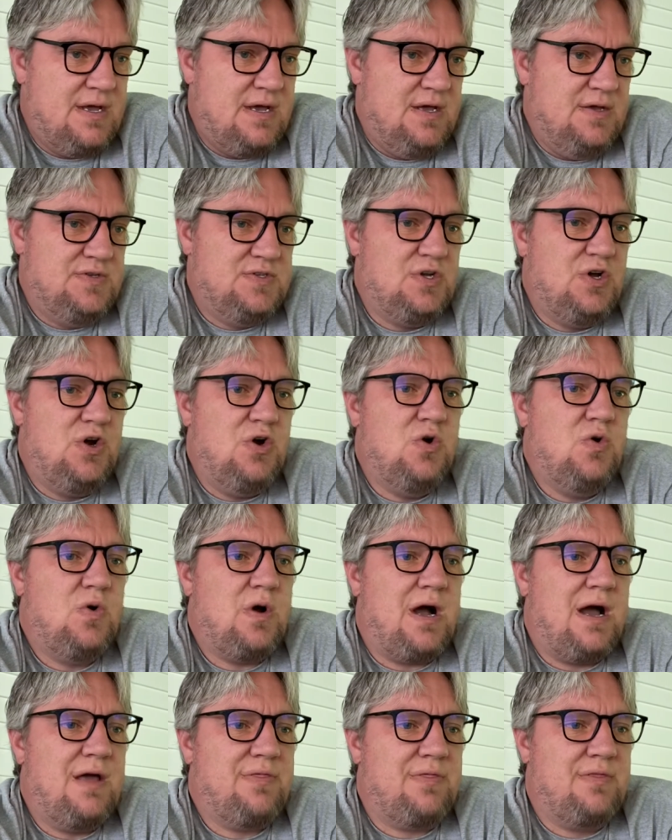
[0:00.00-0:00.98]
So
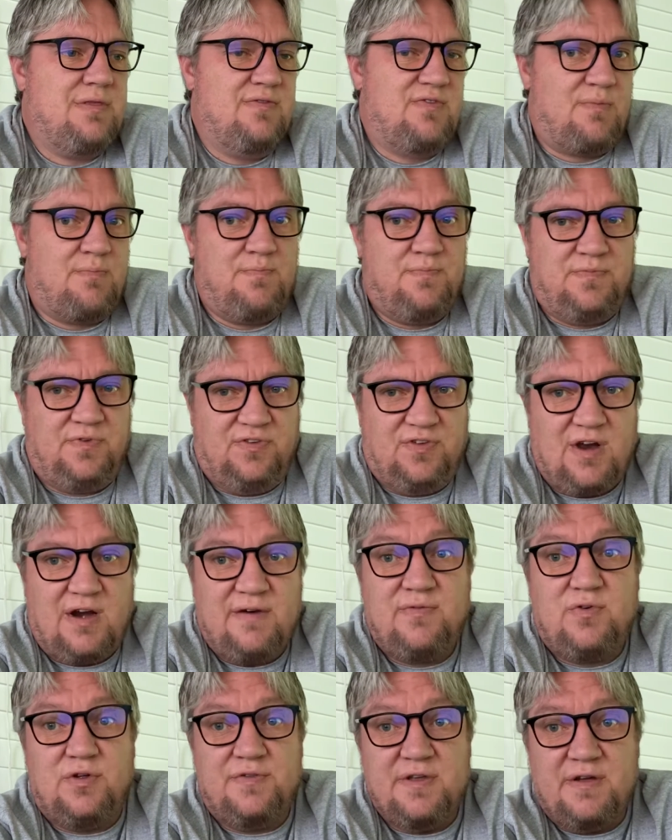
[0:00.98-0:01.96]
there's
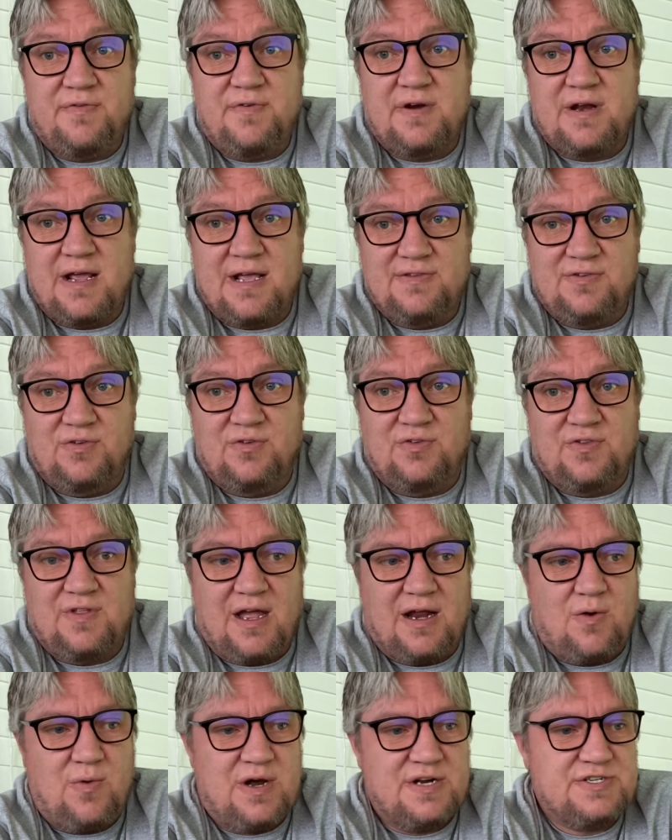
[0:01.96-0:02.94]
several different answers to
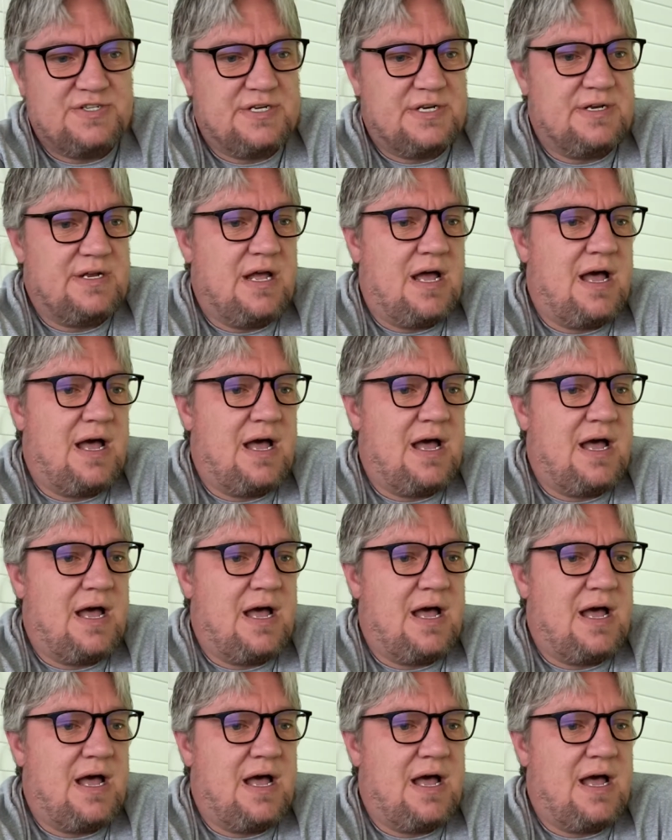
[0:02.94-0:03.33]
that question.